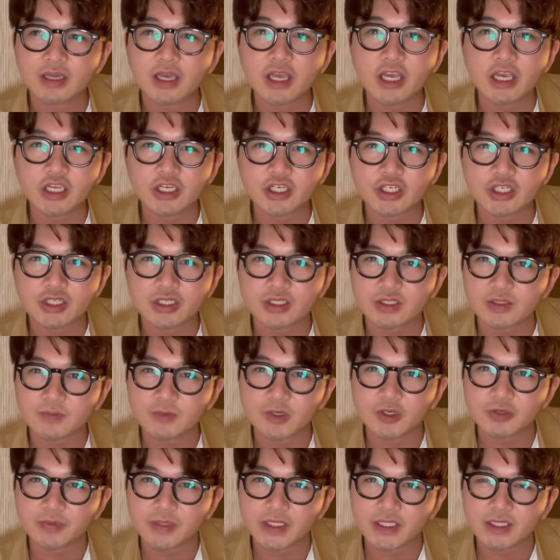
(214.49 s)
anxious
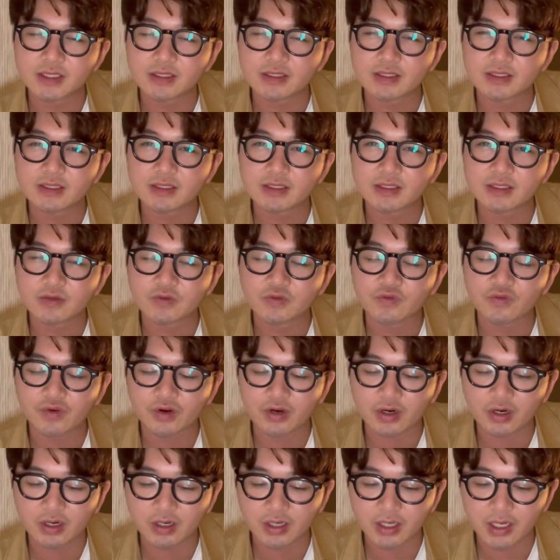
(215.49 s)
moments
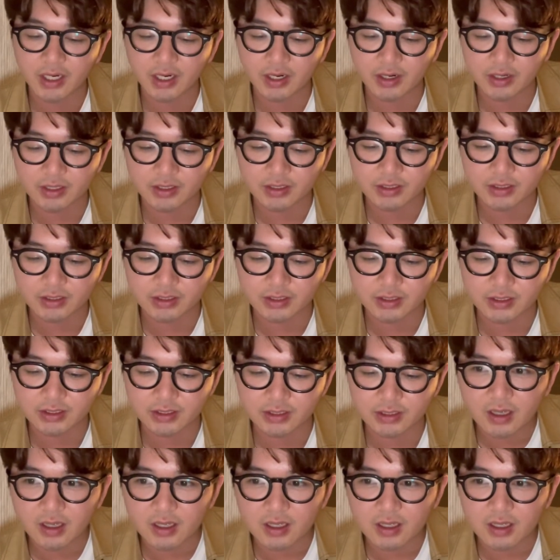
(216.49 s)
for her characters.